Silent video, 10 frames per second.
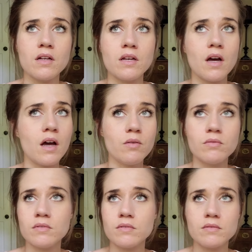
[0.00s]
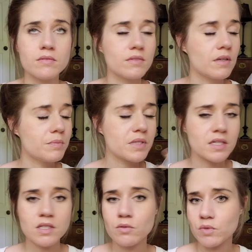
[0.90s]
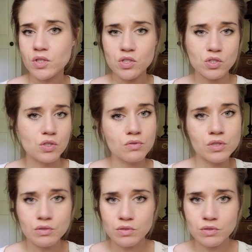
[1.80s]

not obsessing with this do.